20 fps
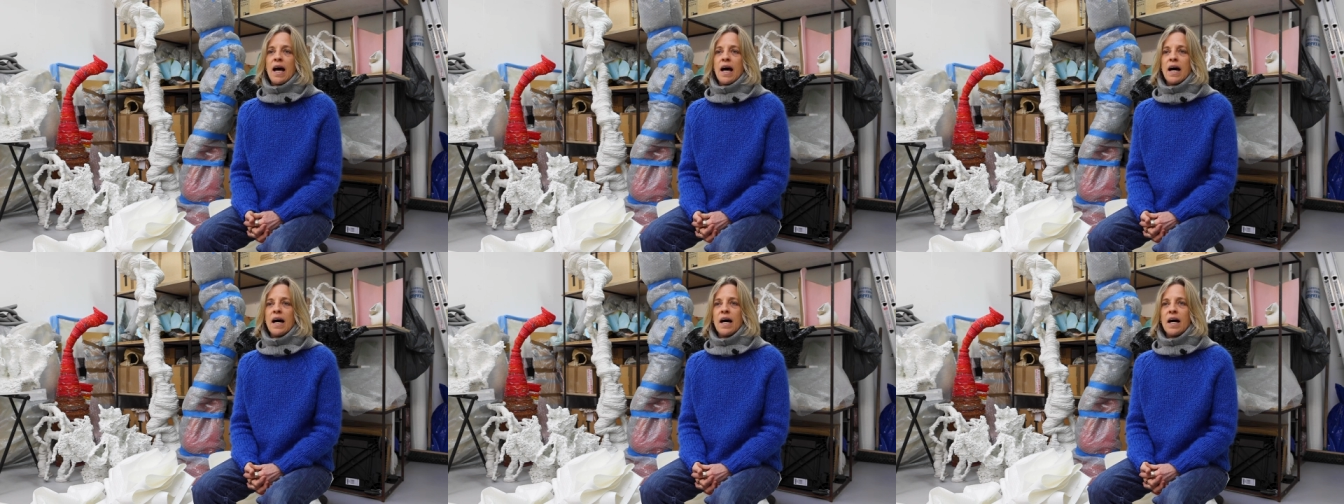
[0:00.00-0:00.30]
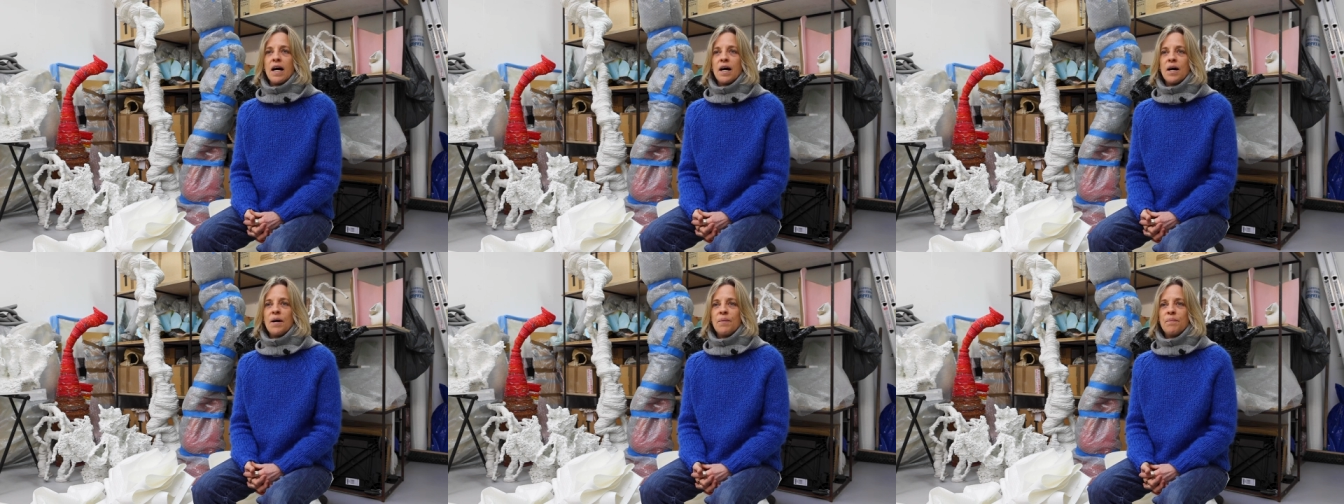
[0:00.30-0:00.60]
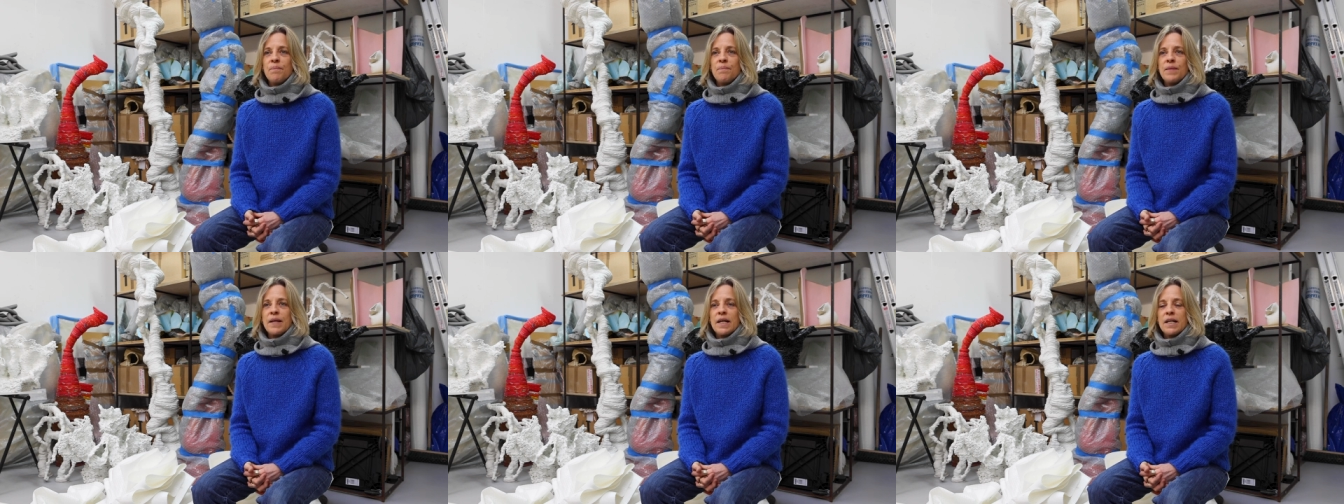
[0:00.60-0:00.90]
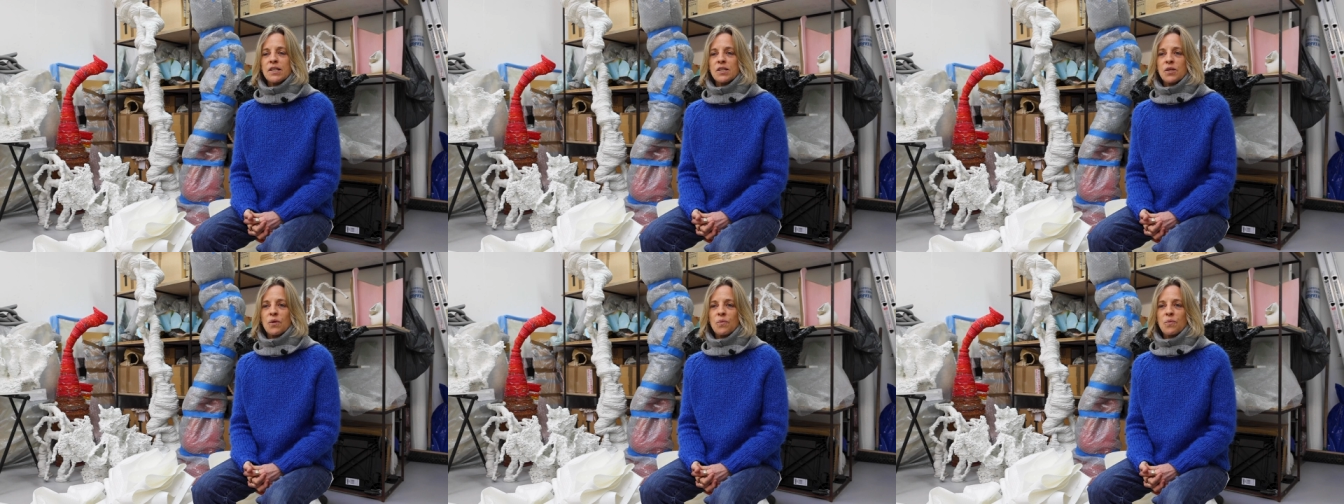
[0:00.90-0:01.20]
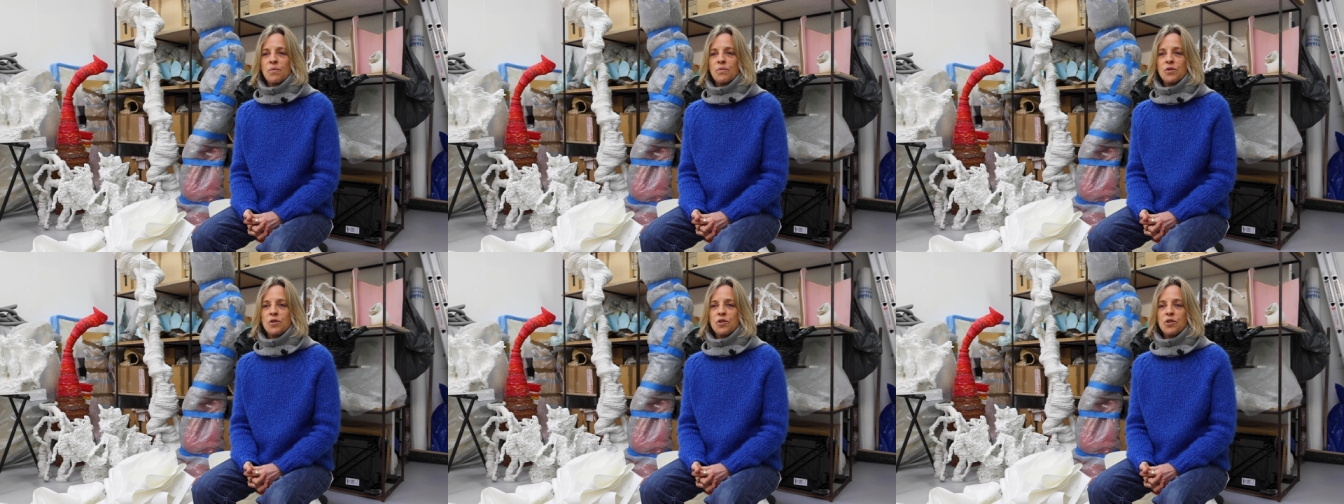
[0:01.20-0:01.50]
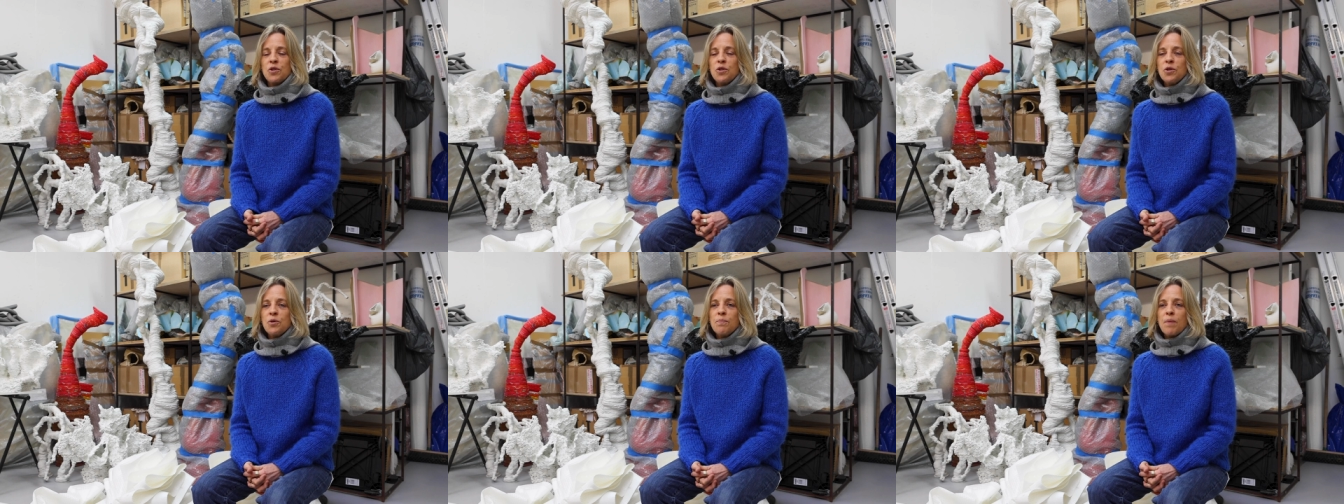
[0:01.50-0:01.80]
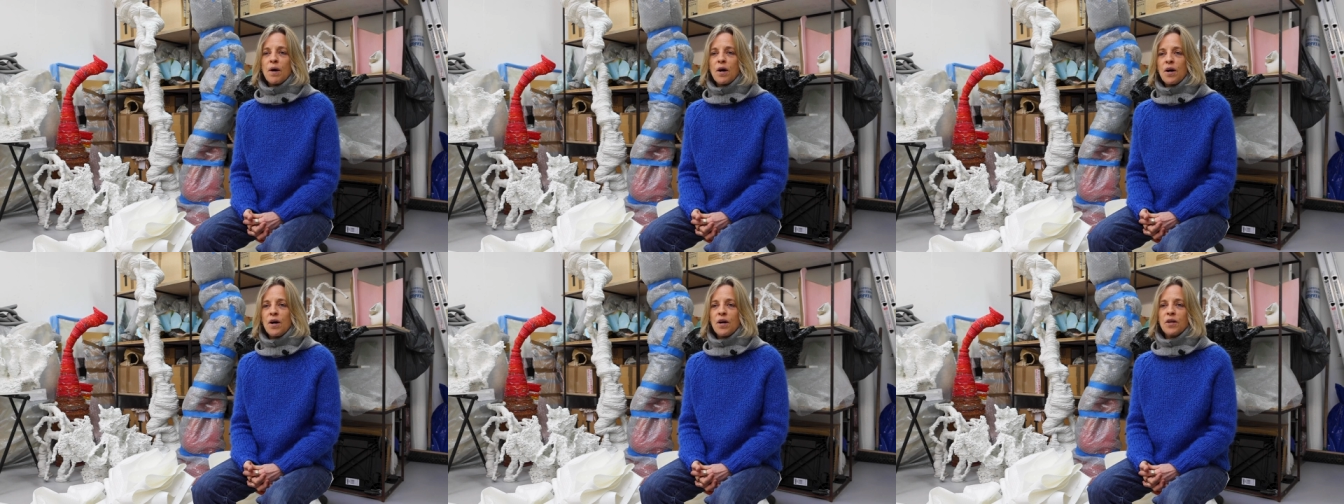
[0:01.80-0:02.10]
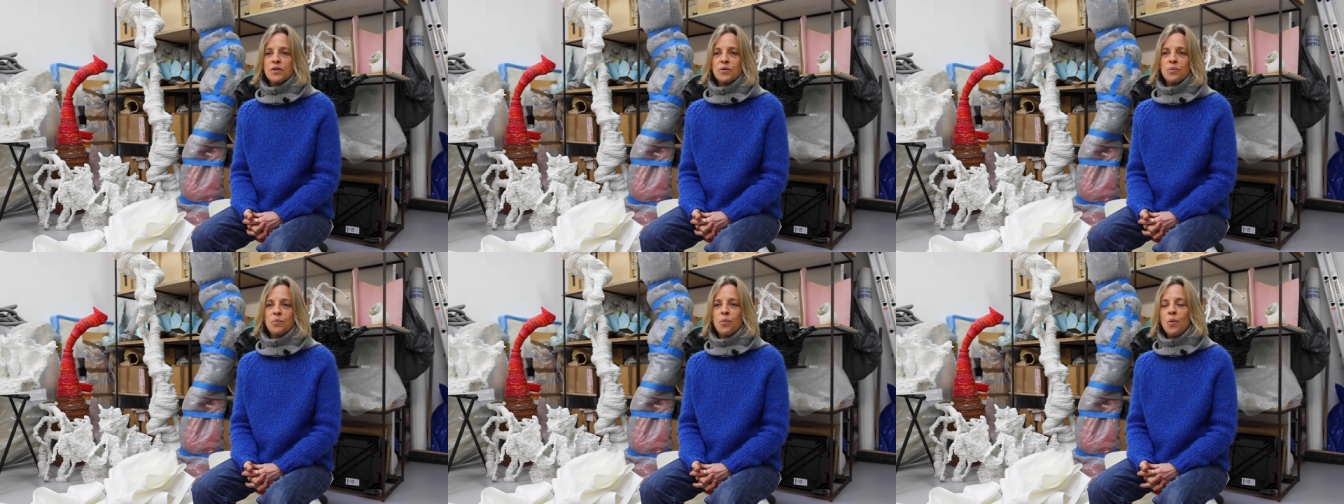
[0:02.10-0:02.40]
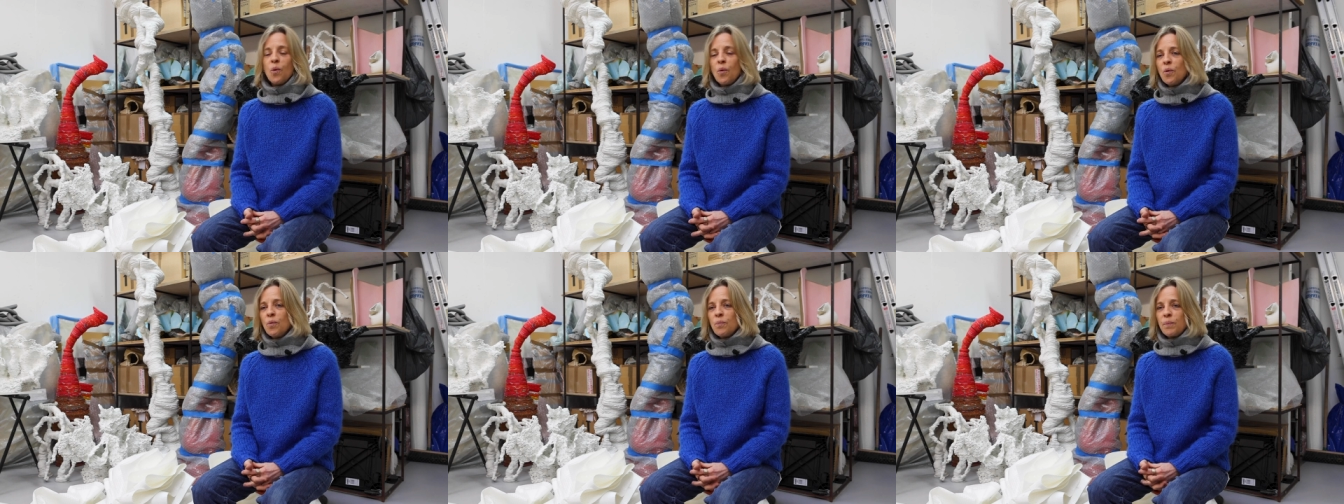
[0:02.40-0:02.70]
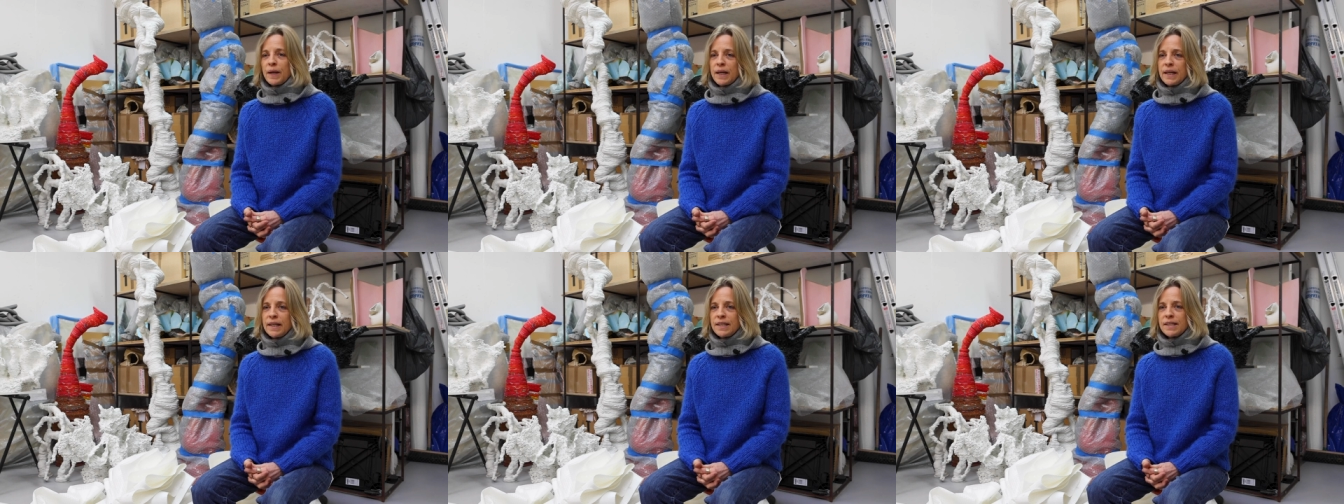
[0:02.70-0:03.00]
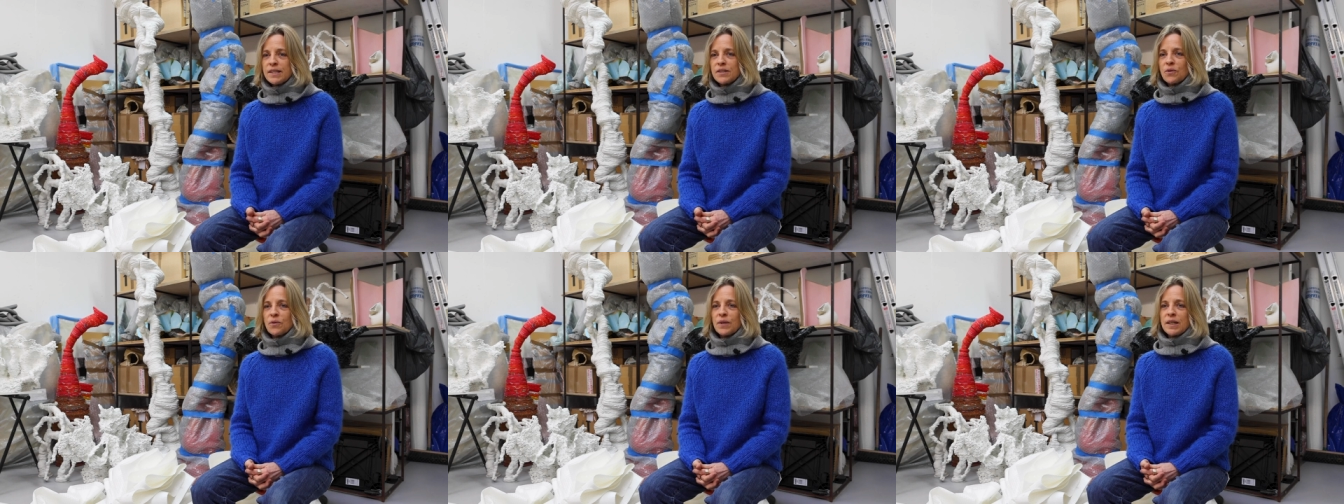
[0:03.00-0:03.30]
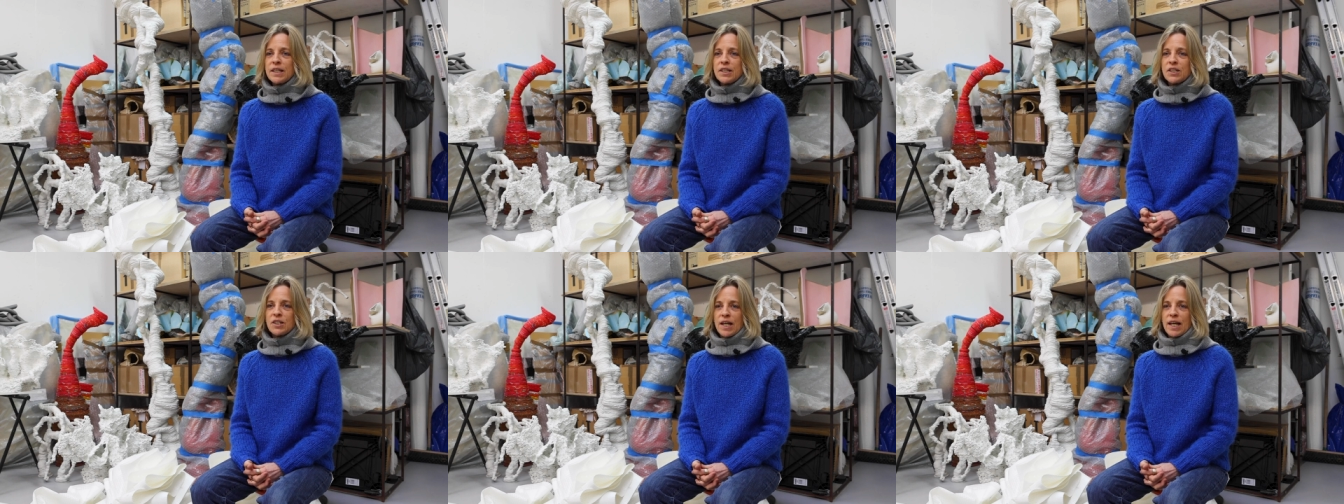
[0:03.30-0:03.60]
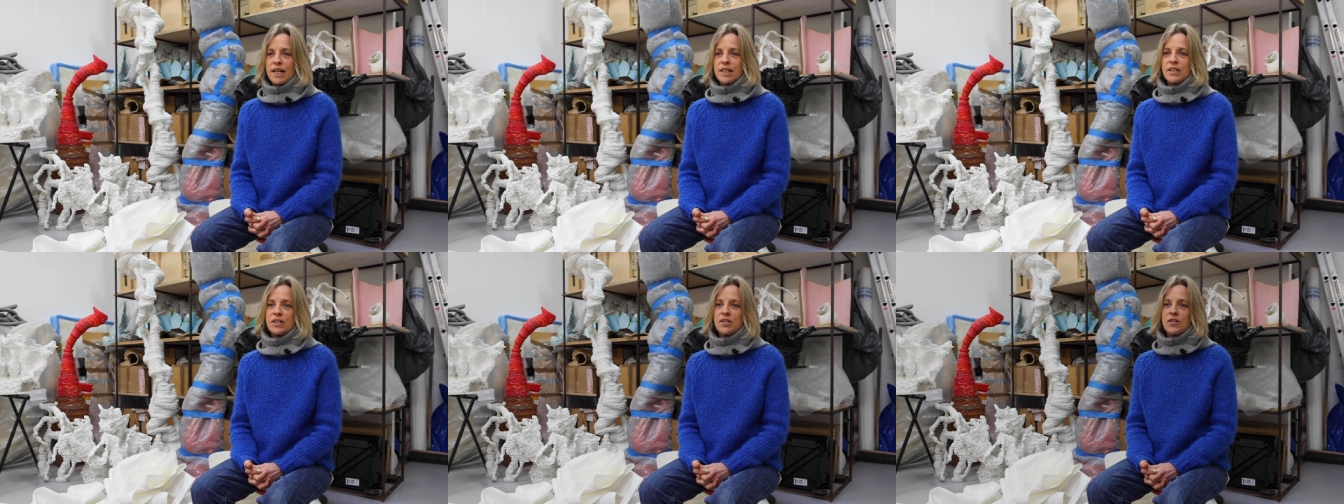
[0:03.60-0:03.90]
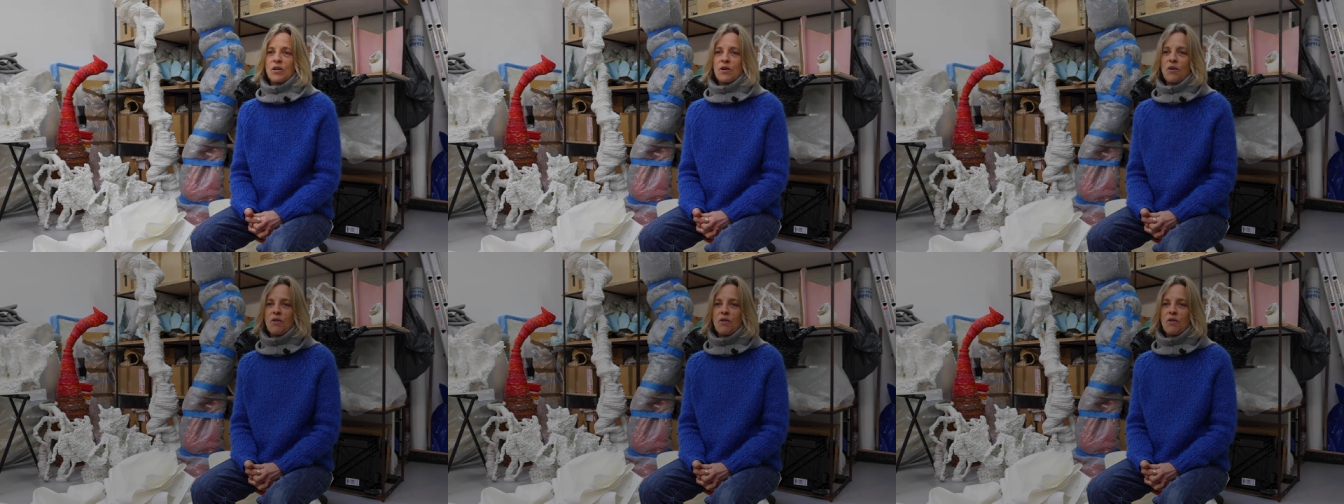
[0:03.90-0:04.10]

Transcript: Um, it's a two-part wall piece on each end